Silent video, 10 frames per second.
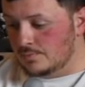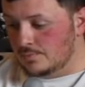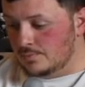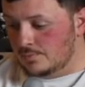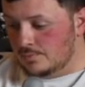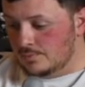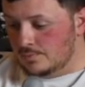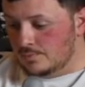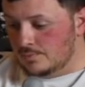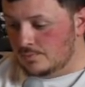
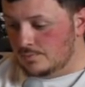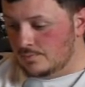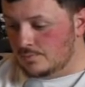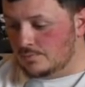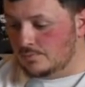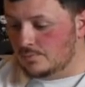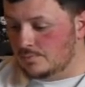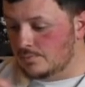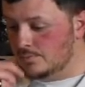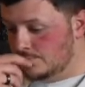
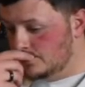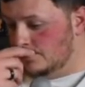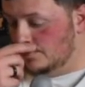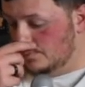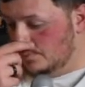(silent)